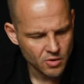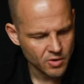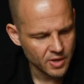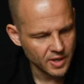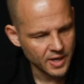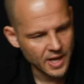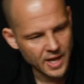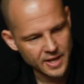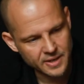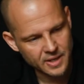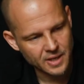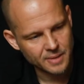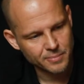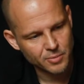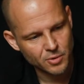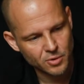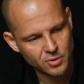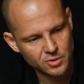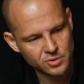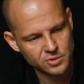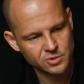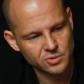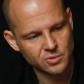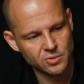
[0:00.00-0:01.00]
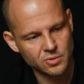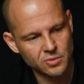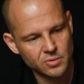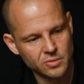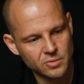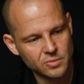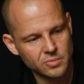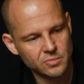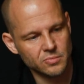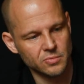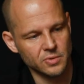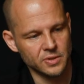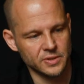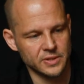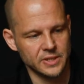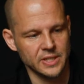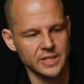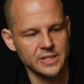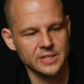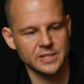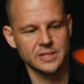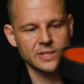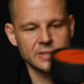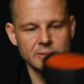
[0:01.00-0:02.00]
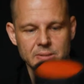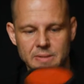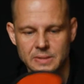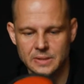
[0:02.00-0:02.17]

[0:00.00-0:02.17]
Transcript: can end up also with this.